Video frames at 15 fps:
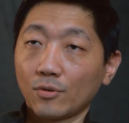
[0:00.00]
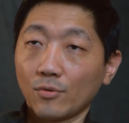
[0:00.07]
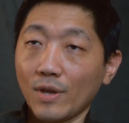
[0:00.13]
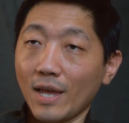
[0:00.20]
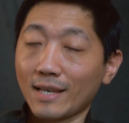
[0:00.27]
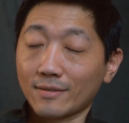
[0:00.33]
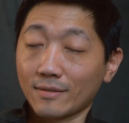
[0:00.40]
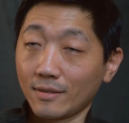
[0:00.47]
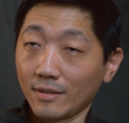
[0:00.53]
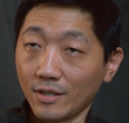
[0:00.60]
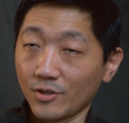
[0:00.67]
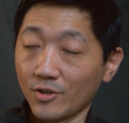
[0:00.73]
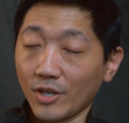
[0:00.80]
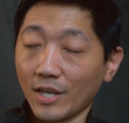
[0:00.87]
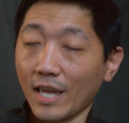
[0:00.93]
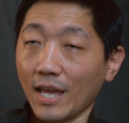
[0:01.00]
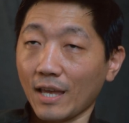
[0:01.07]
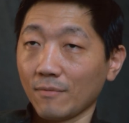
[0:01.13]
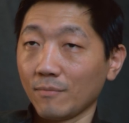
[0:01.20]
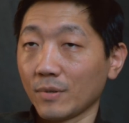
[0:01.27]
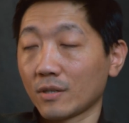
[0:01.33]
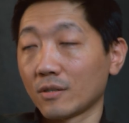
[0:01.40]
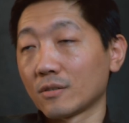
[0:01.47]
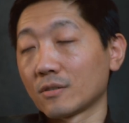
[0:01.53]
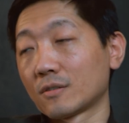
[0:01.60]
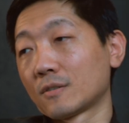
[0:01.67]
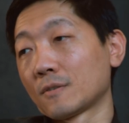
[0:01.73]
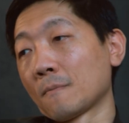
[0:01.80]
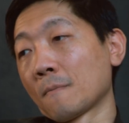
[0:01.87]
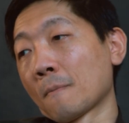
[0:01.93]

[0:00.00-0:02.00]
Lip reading: do it as early as you can, because